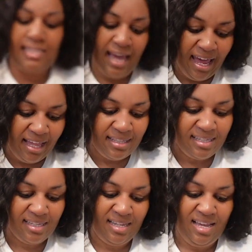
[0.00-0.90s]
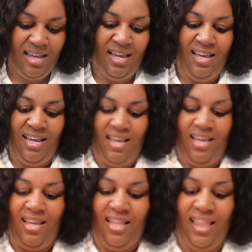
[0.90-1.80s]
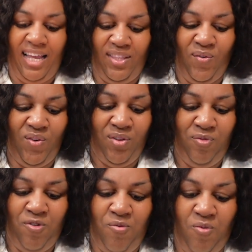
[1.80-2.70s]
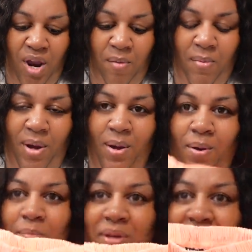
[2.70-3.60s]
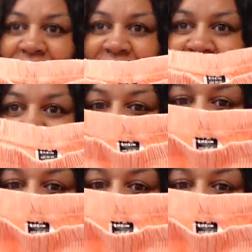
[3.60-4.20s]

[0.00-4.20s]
set, like the one from Rainbow, but this is like